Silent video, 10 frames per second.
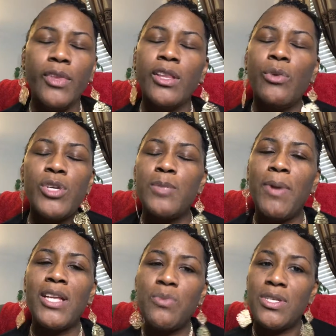
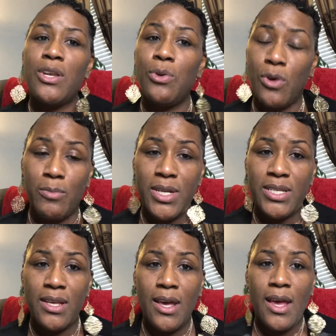response was
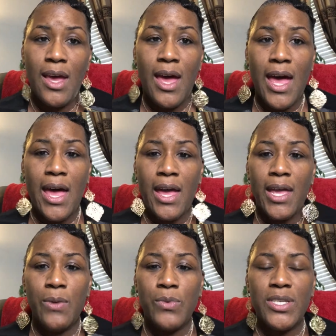enormous.
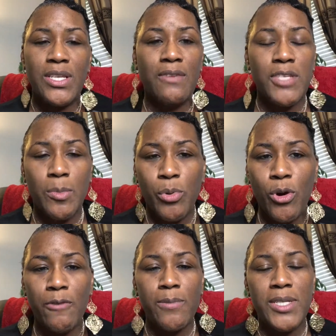I received
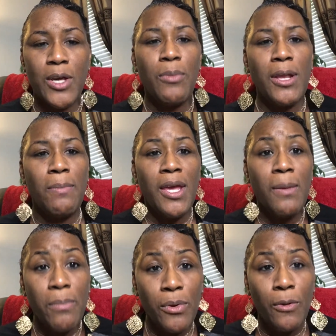support from so many
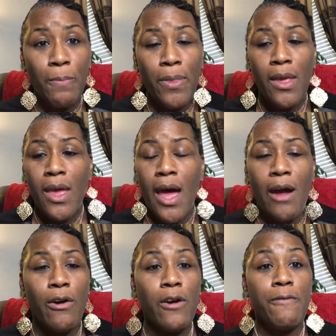people.
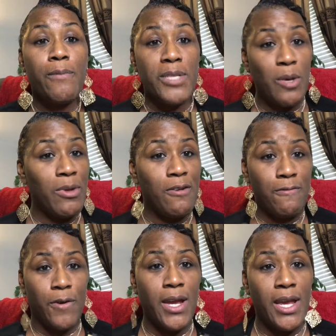I heard from so many
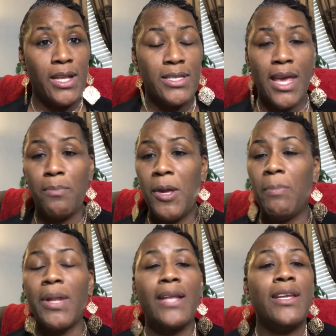friends and
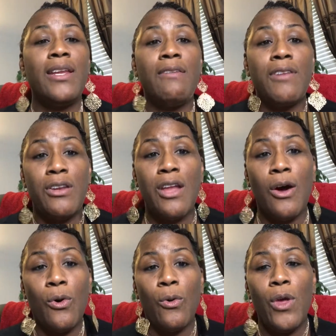people I didn't even
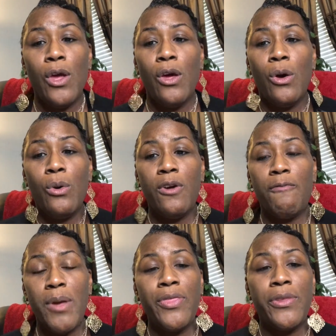know who
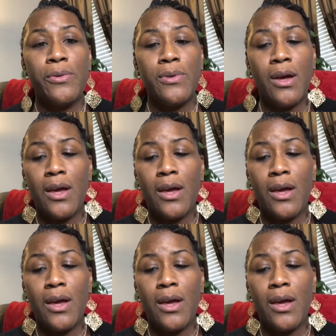have been through